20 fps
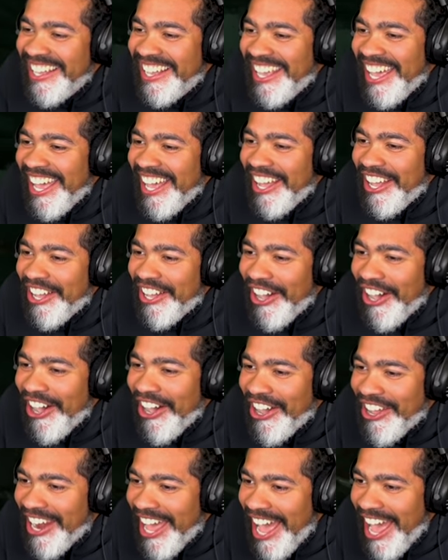Get
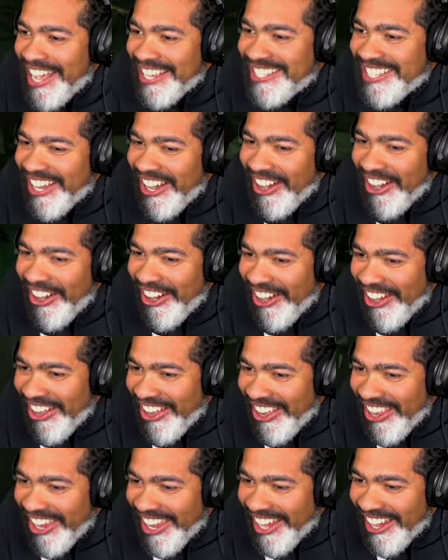good,
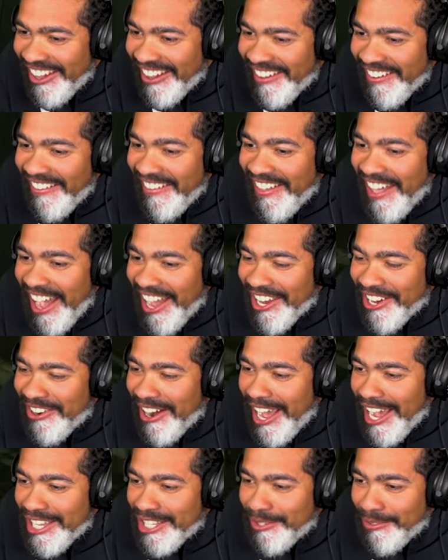asshole. How
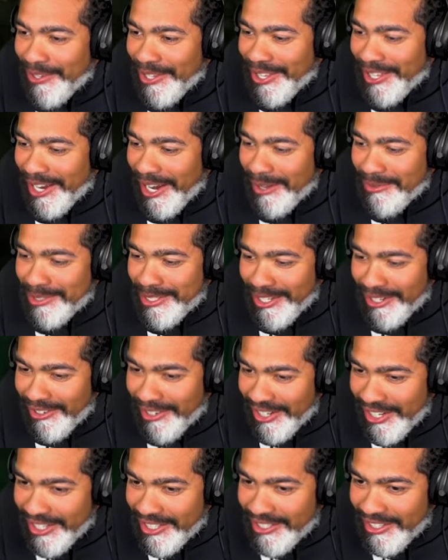your eyes eyes feeling? I'm
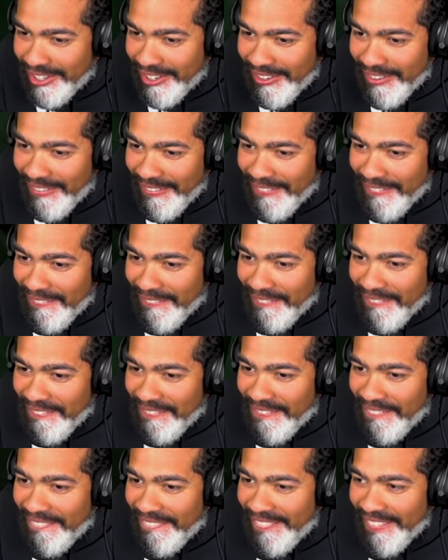serious. But there's incense right
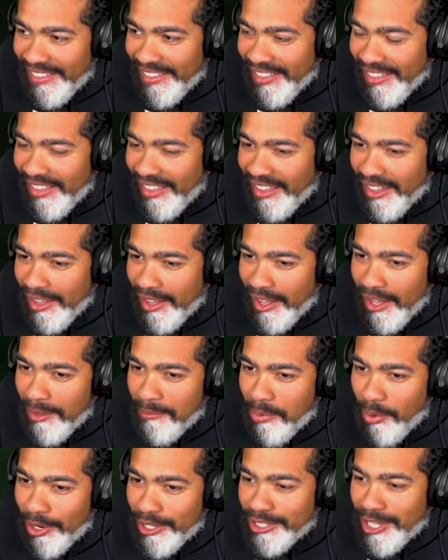here. Oh God.
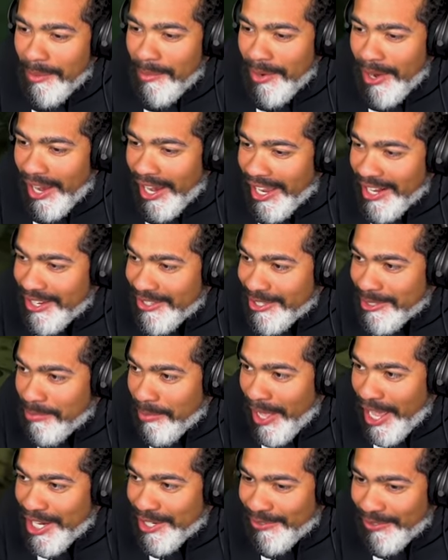Uh, boys, oh, yeah, come here. I got another
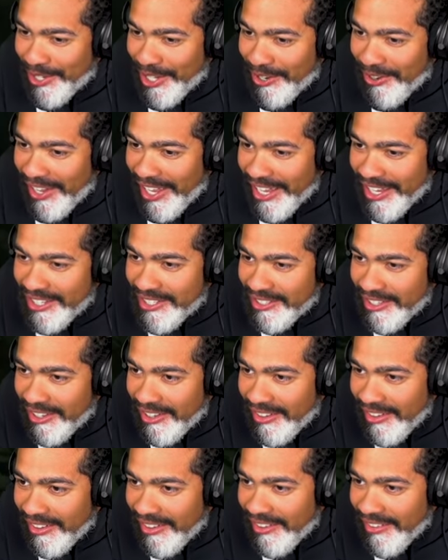splash for one. your ass.
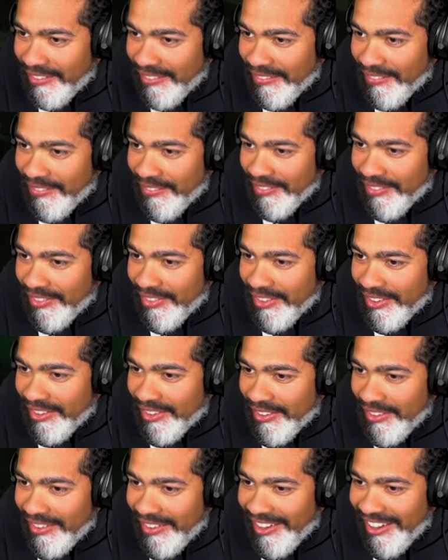We're gonna have to do uh, three
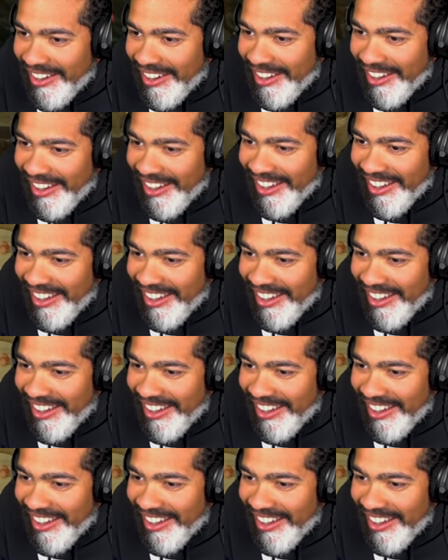rituals. So. Ah,